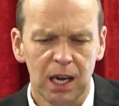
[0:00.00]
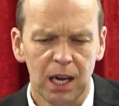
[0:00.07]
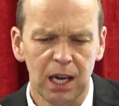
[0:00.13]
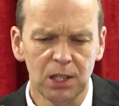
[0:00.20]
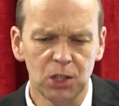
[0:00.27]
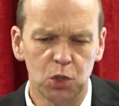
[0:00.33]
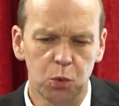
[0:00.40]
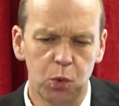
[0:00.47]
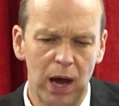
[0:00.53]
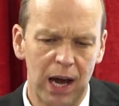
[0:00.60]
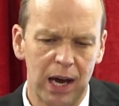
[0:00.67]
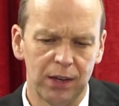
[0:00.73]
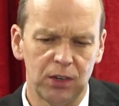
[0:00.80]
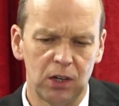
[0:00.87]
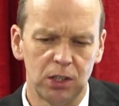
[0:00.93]
is
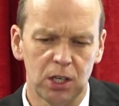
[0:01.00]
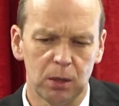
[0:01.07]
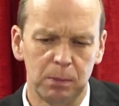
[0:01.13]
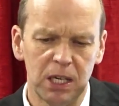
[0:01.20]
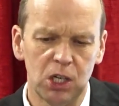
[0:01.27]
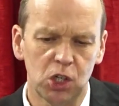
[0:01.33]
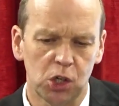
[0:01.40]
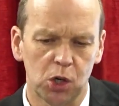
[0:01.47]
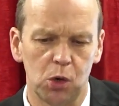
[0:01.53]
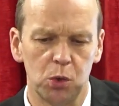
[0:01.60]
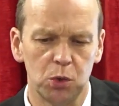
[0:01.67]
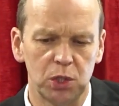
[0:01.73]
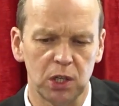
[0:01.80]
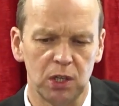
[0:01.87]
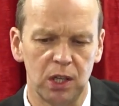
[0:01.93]
rather to be
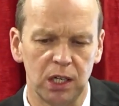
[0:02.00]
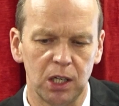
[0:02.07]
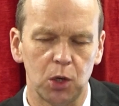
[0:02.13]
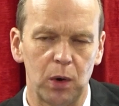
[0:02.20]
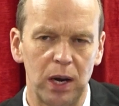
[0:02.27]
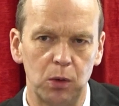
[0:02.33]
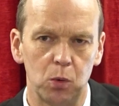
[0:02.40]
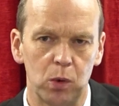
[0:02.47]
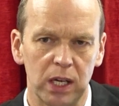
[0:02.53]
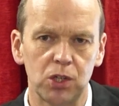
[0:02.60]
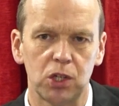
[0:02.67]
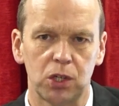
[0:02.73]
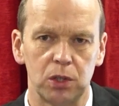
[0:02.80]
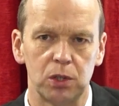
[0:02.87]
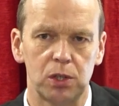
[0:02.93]
chosen than great
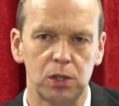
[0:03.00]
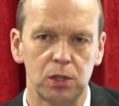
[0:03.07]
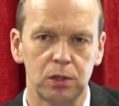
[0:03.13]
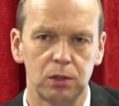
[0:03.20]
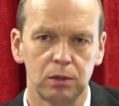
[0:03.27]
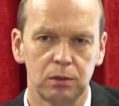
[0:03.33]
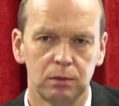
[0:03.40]
riches.